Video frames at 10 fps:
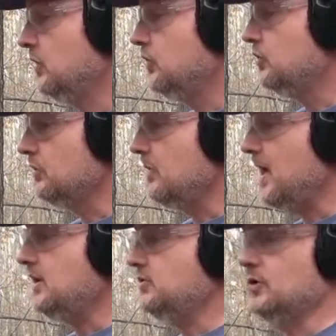should
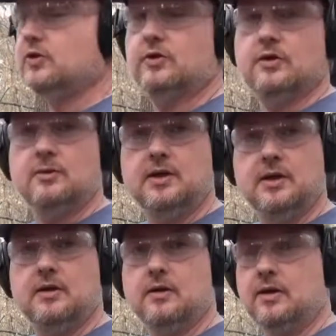match what you're going to be
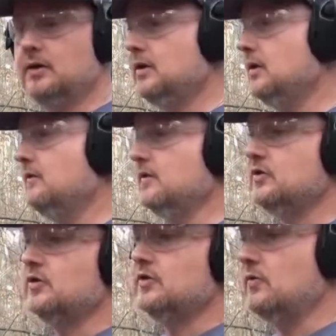carrying. Now, if
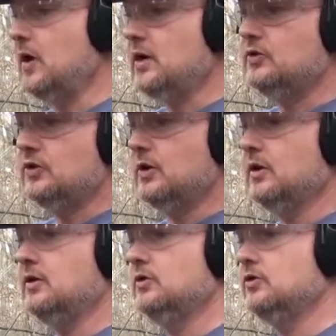it's just a range
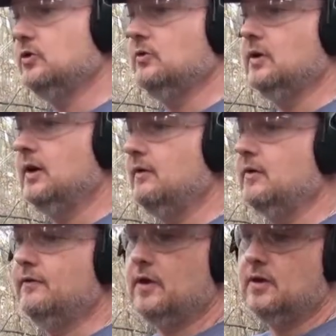gun and you're shooting and
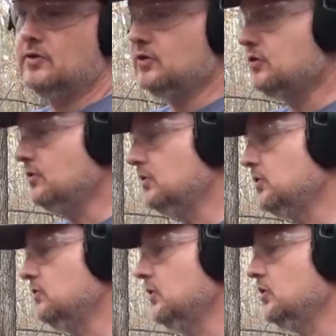having fun, just shoot
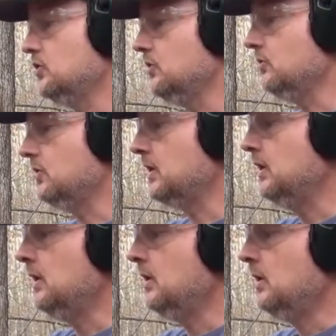what you want to shoot.
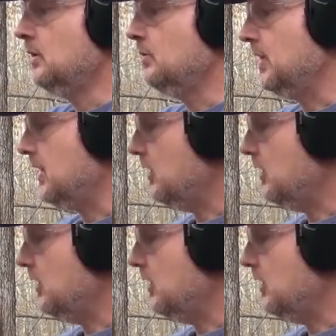But I